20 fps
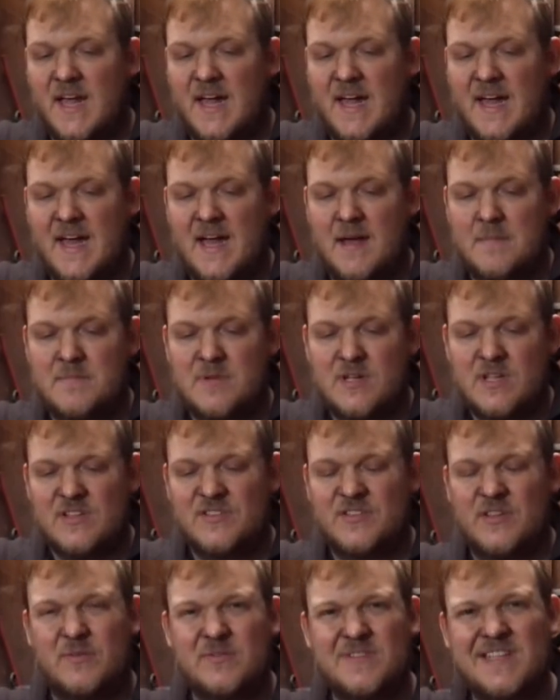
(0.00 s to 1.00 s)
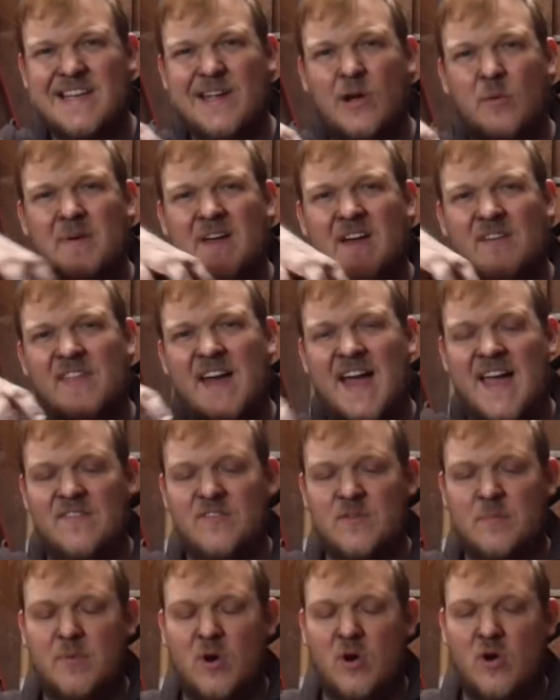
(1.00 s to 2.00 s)
So there was a little bit of that in
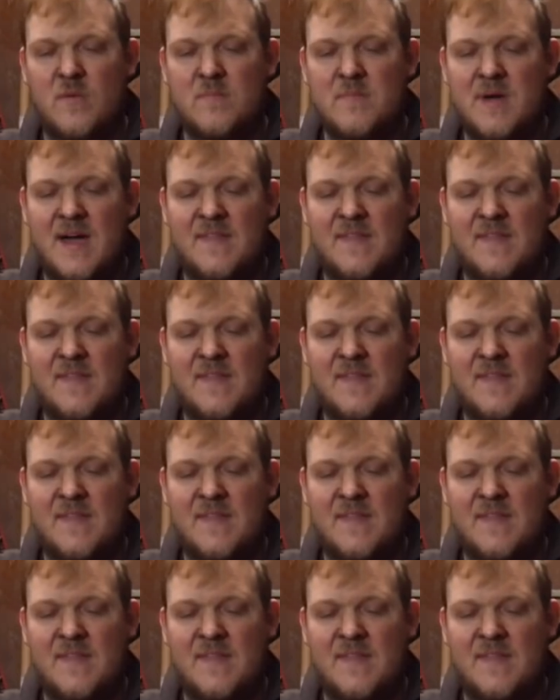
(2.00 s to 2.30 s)
the bottom,